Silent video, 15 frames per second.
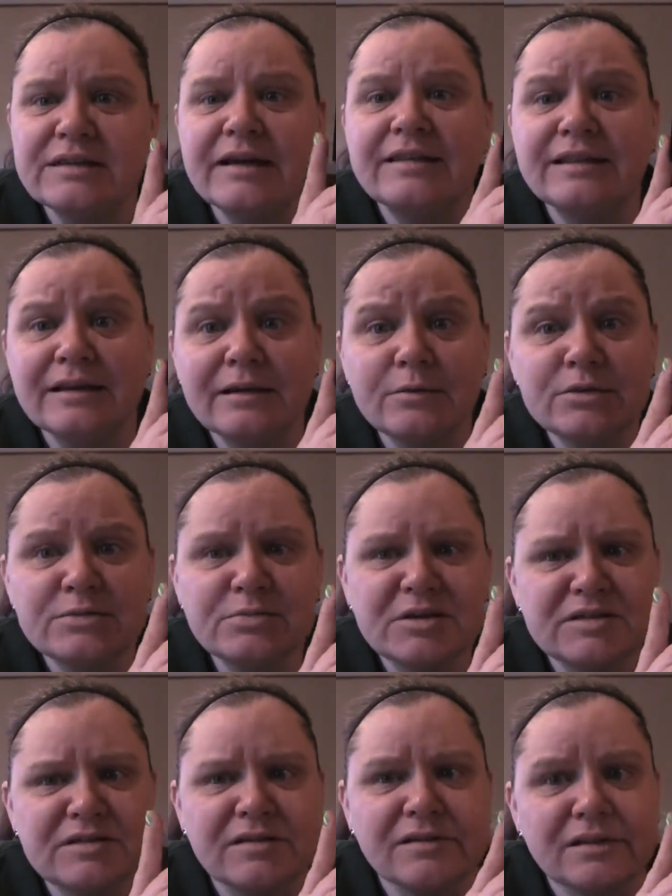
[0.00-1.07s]
I think it was
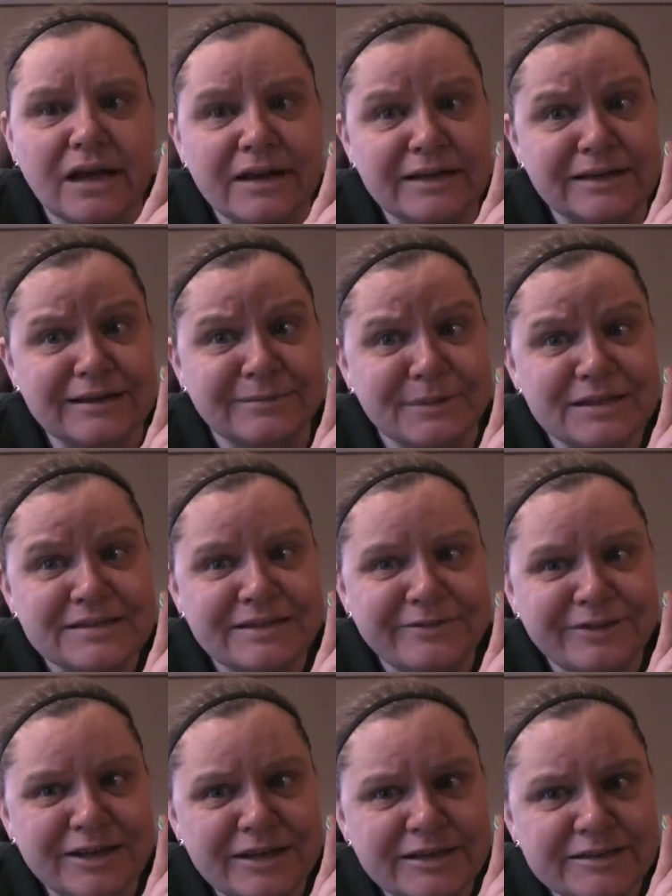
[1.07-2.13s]
because of the lighting in my
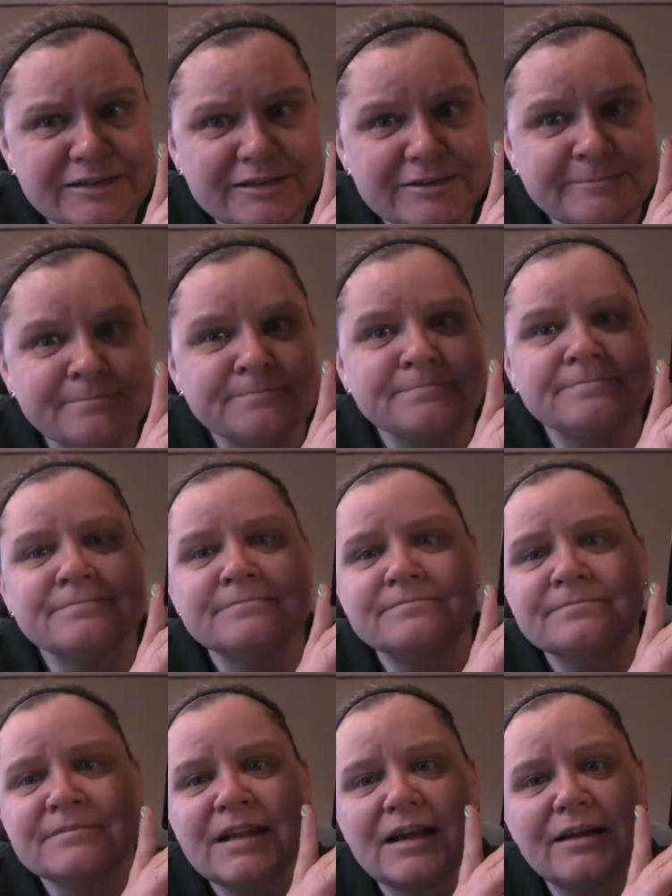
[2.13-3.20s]
CVS.
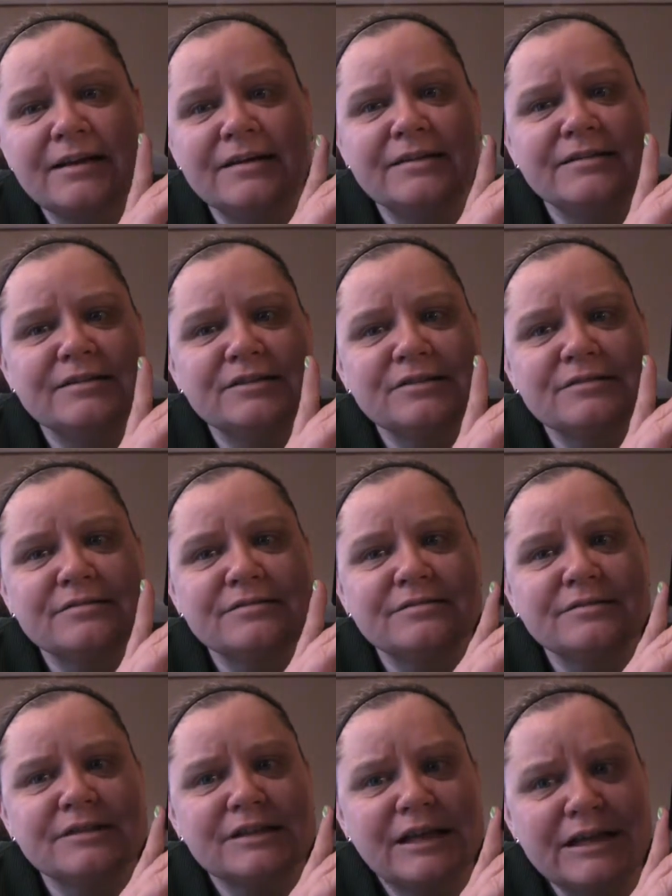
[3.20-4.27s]
And
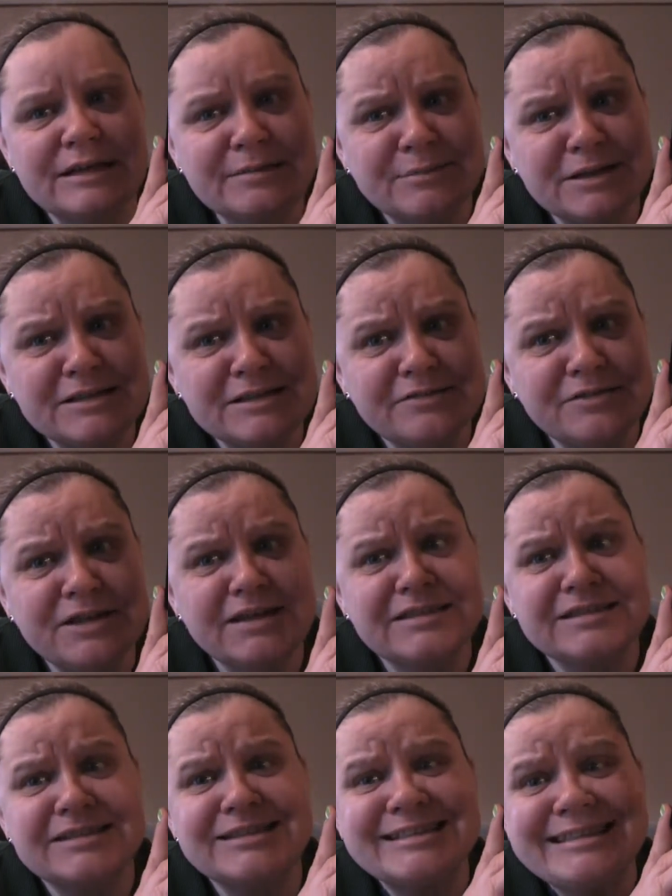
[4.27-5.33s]
the lighting in my
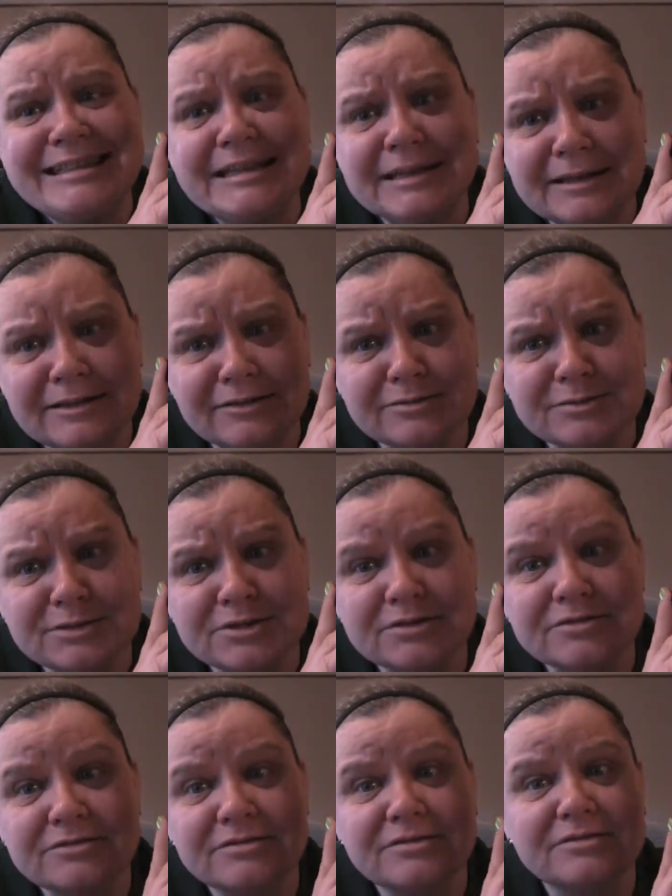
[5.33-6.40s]
CVS is terrible.
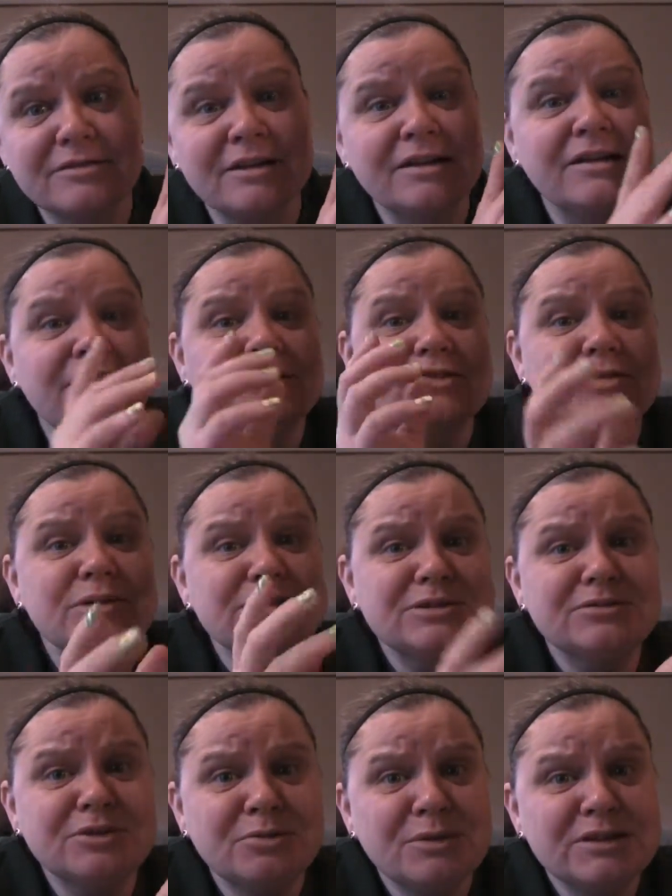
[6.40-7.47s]
So I
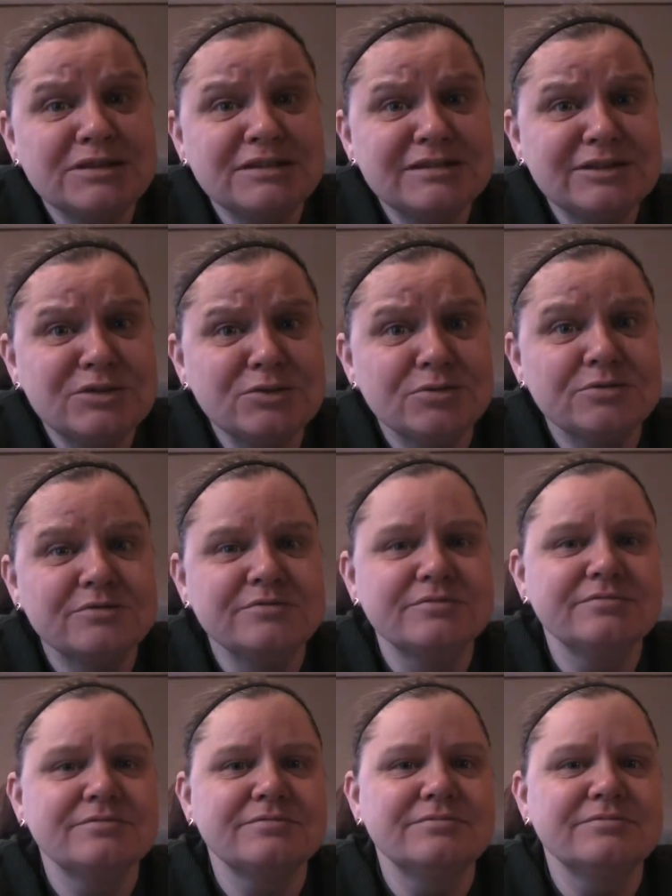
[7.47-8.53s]
don't know what to do,
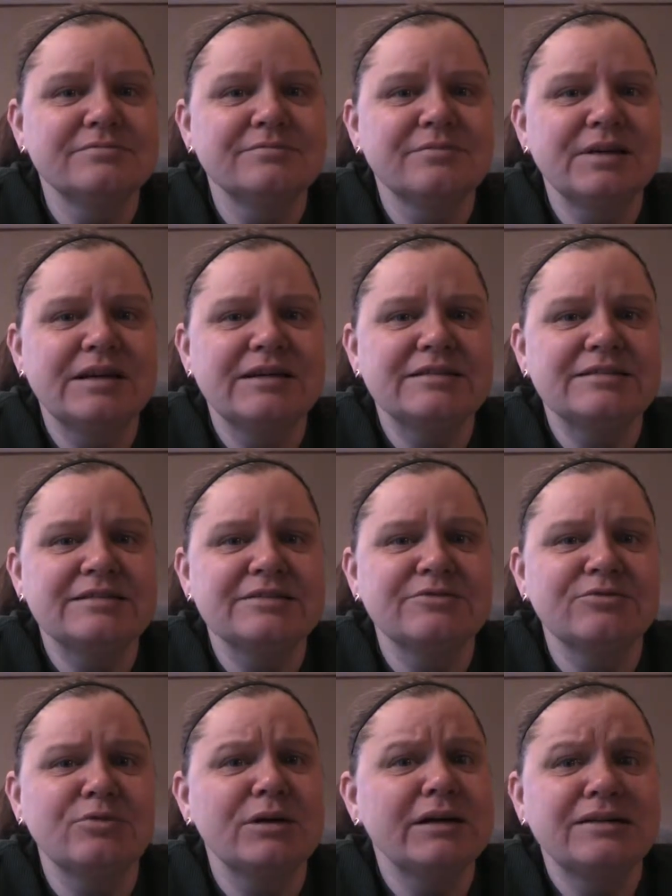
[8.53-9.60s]
because
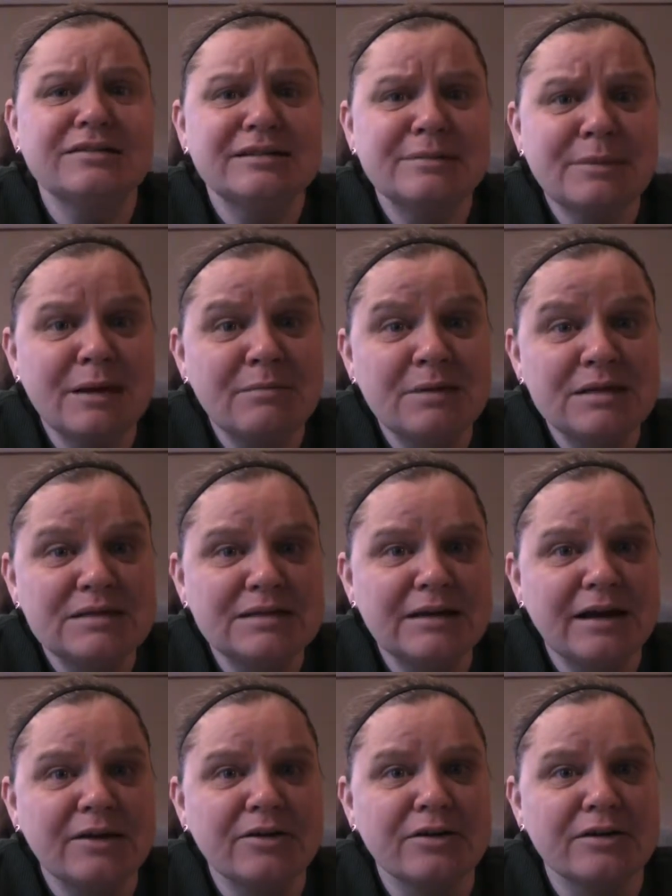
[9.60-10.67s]
what else am I missing
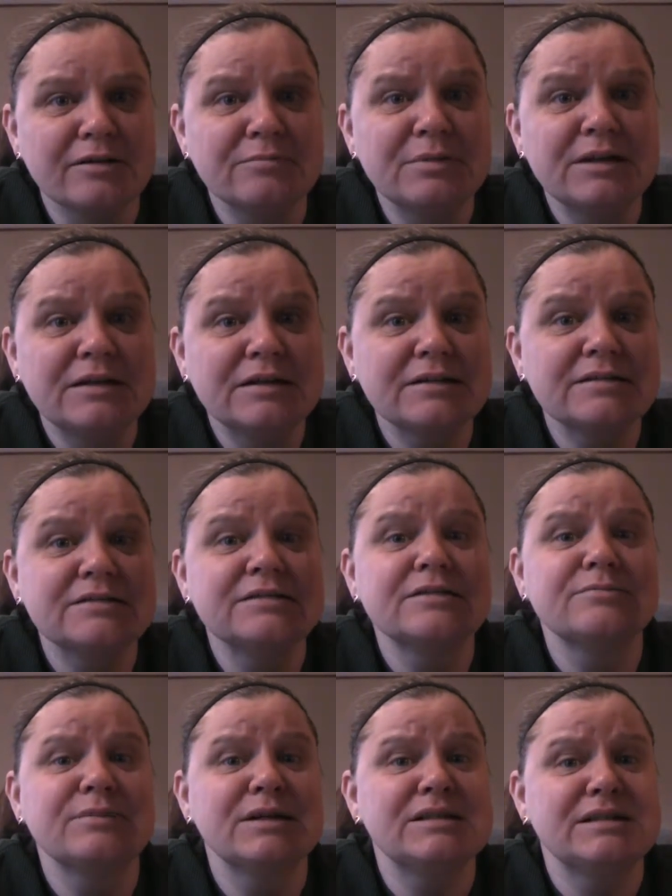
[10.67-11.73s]
out on because
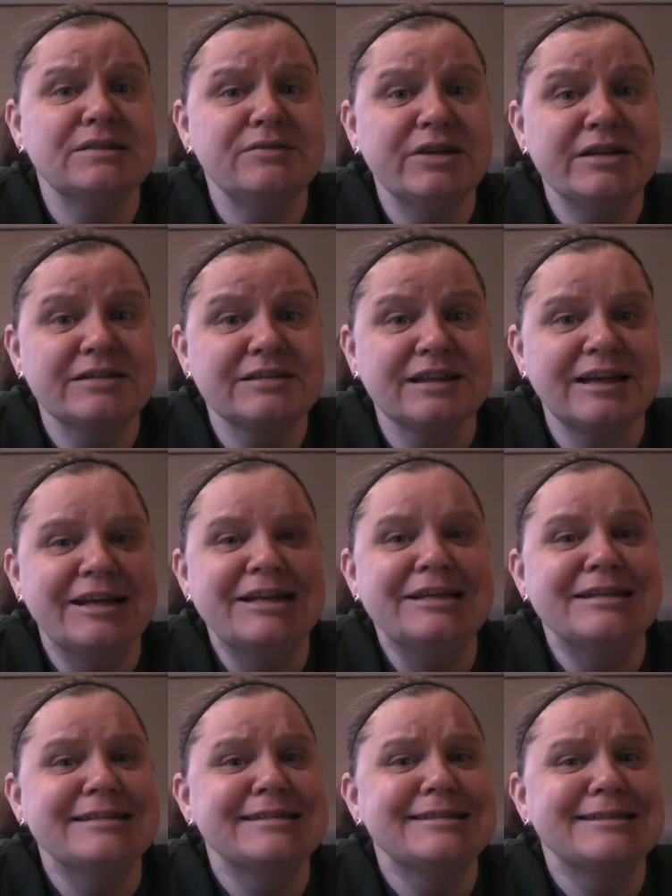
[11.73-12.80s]
my CVS lighting
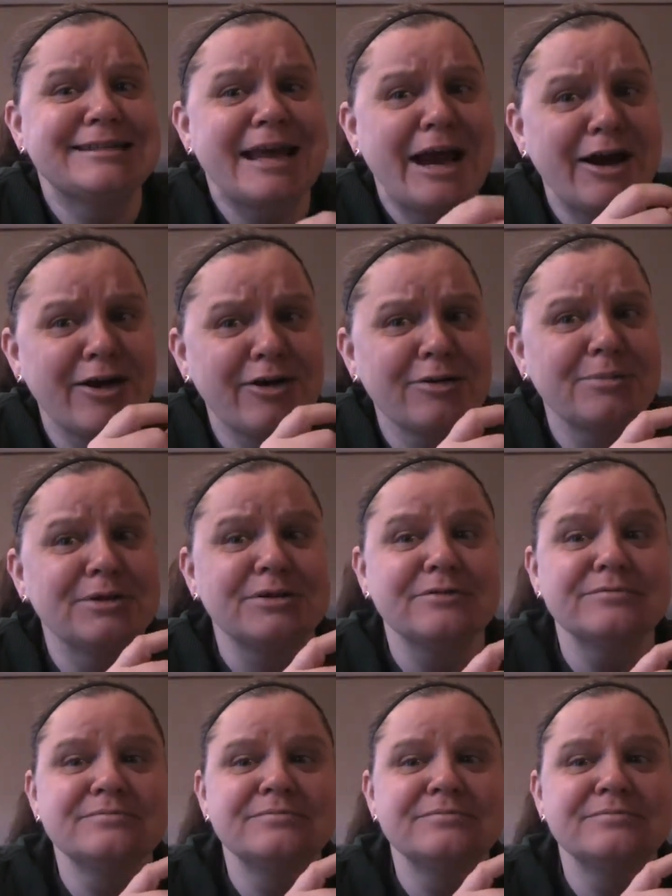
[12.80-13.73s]
is terrible?